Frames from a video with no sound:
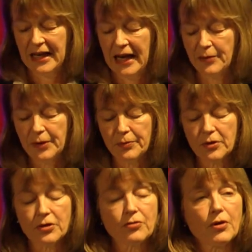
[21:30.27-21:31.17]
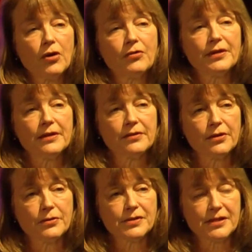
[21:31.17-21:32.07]
and we will grow
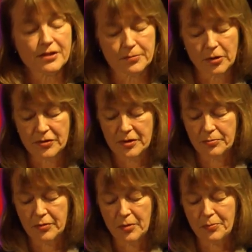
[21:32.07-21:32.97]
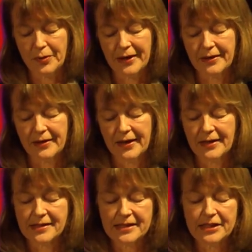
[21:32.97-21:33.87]
those that are most appropriate
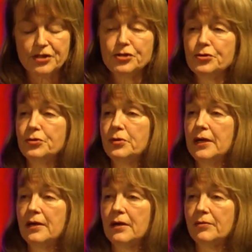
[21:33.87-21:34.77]
and seed new